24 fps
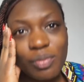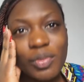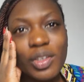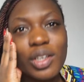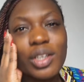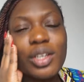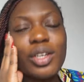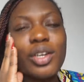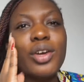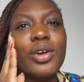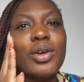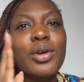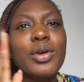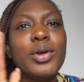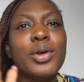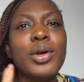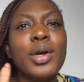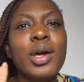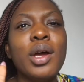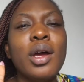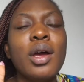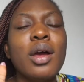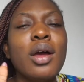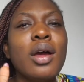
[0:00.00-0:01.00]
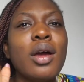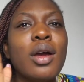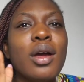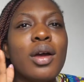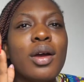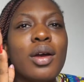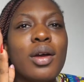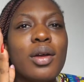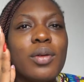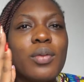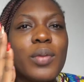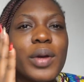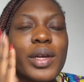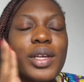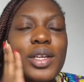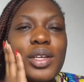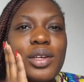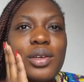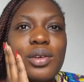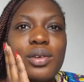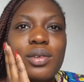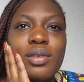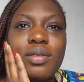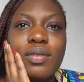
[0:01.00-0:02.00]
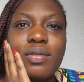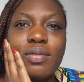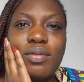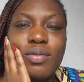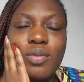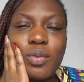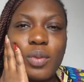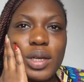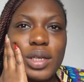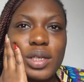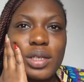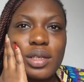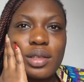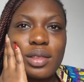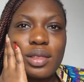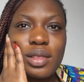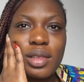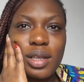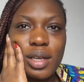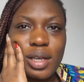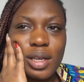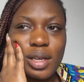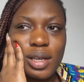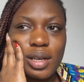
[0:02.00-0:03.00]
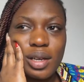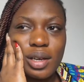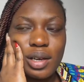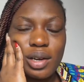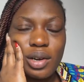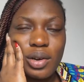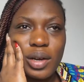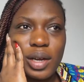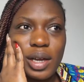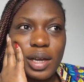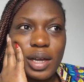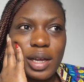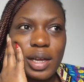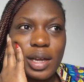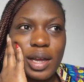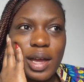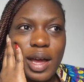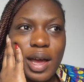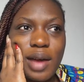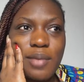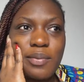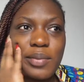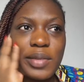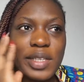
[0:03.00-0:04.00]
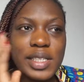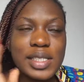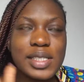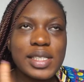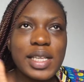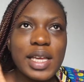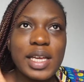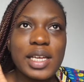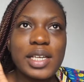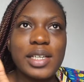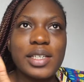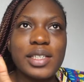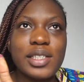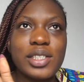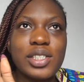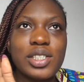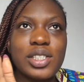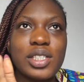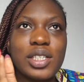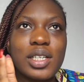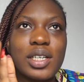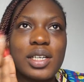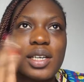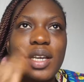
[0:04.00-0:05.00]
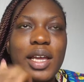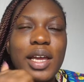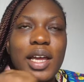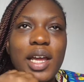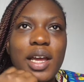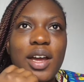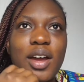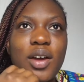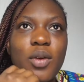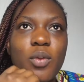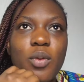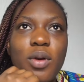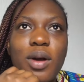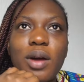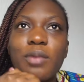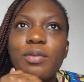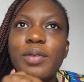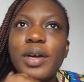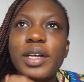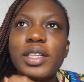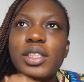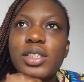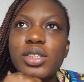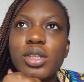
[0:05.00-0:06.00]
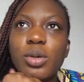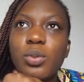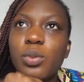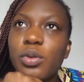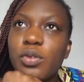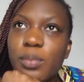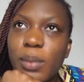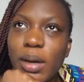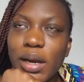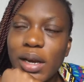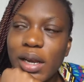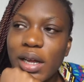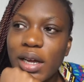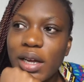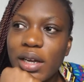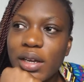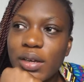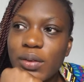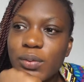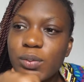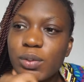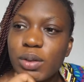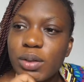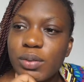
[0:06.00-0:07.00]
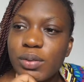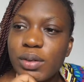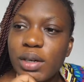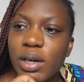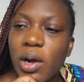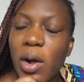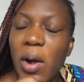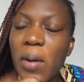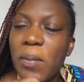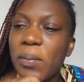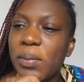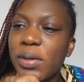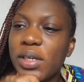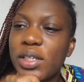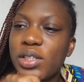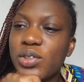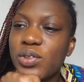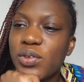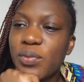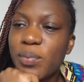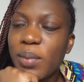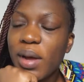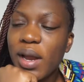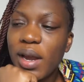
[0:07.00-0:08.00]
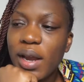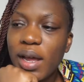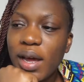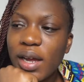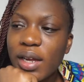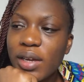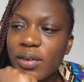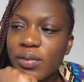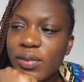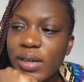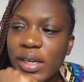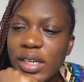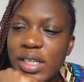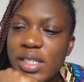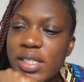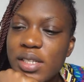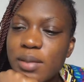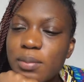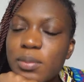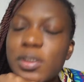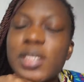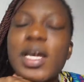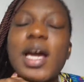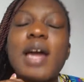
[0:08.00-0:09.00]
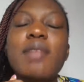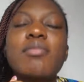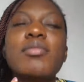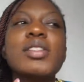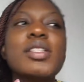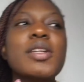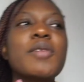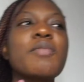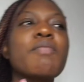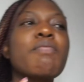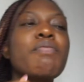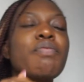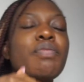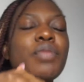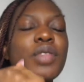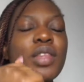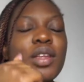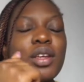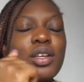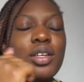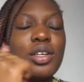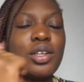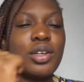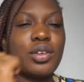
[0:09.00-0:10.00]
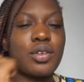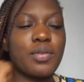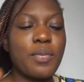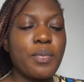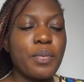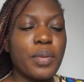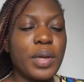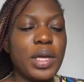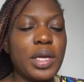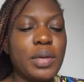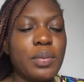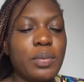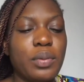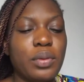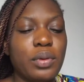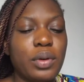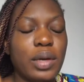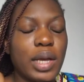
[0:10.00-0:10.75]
you know, when you think, okay, I'm this age, like, what have I done with my life? What have I accomplished with my life? Like, sometimes, people